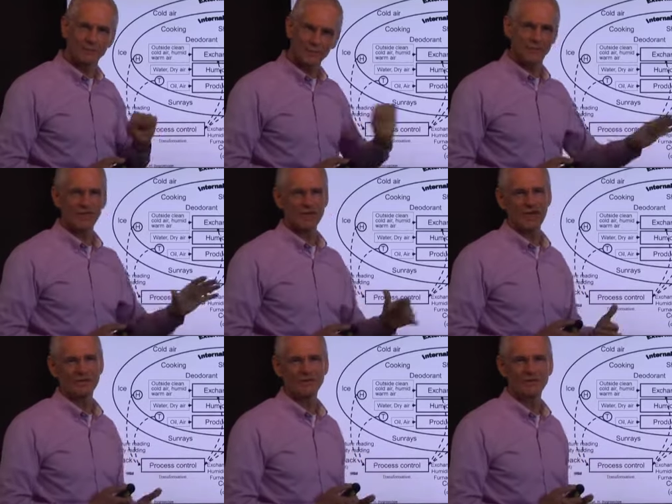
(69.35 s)
pushes
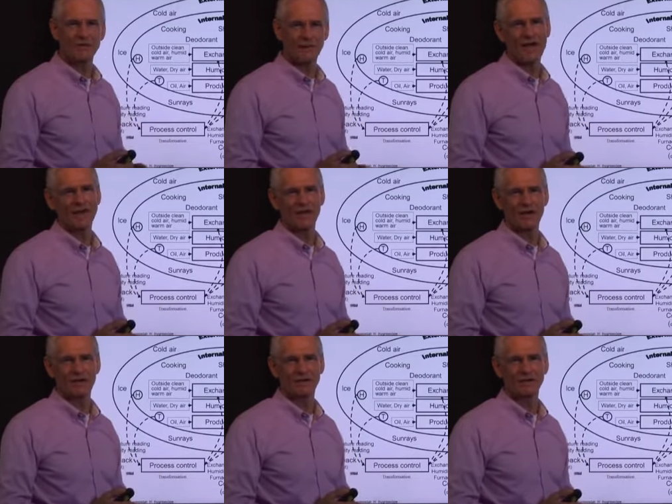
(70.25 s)
out the bad
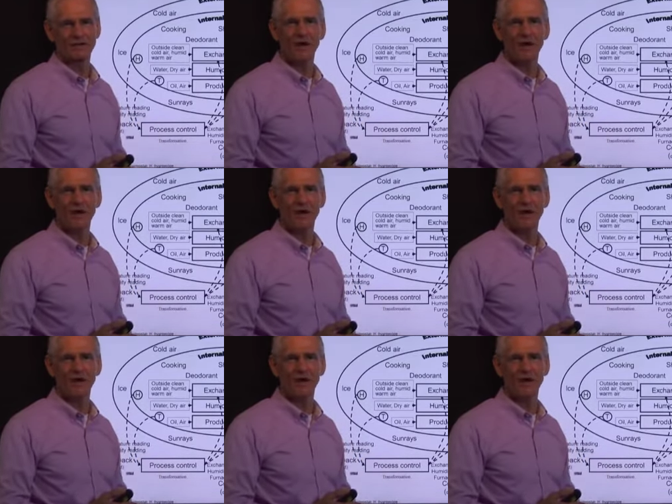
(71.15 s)
air,